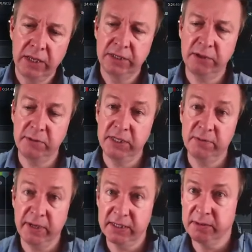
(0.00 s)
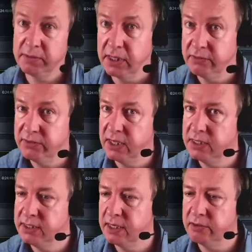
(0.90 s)
So we need to make some kind of
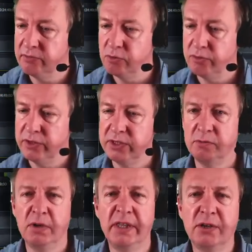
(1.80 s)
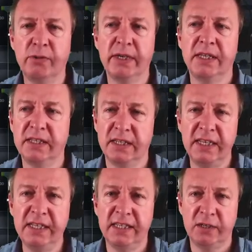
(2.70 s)
sense out of all of this, and one of the quickest and
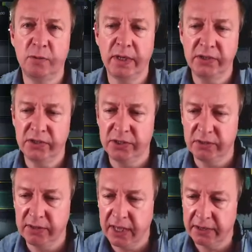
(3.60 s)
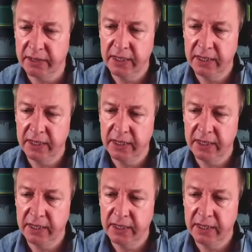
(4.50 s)
easiest ways to do that